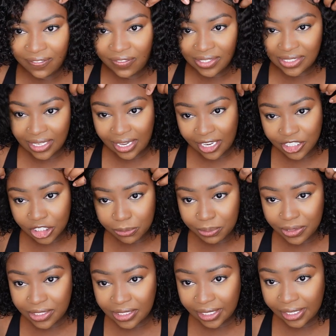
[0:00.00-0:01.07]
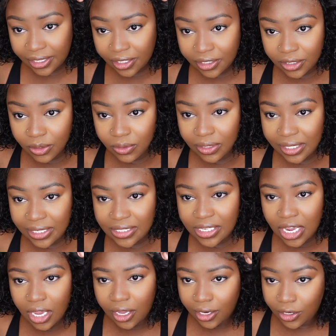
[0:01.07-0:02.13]
If it's 100 percent glueless
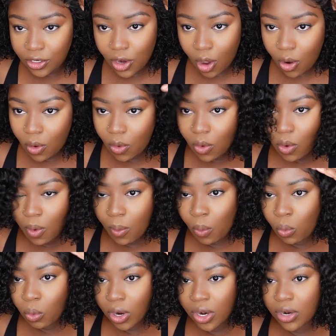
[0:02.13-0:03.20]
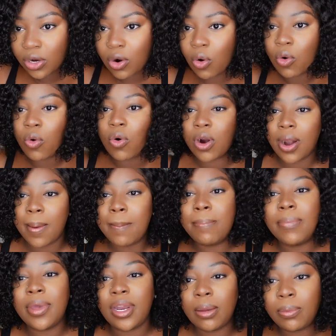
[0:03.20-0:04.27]
no work or
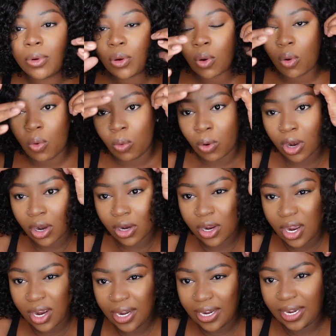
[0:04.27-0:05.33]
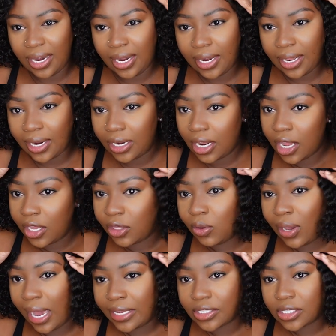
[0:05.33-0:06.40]
minimal work needed you
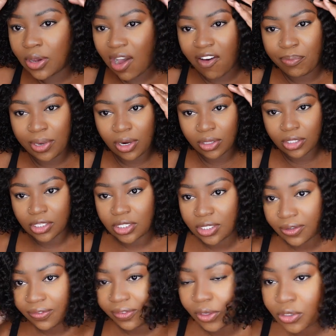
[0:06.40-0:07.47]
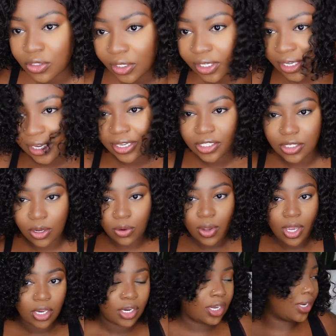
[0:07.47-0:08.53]
guys know i've been on this diffuser kick so
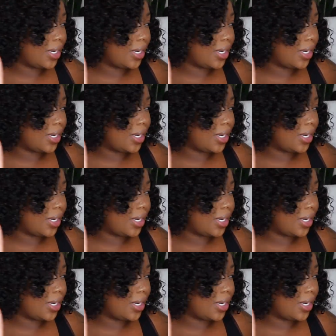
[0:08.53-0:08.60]
you're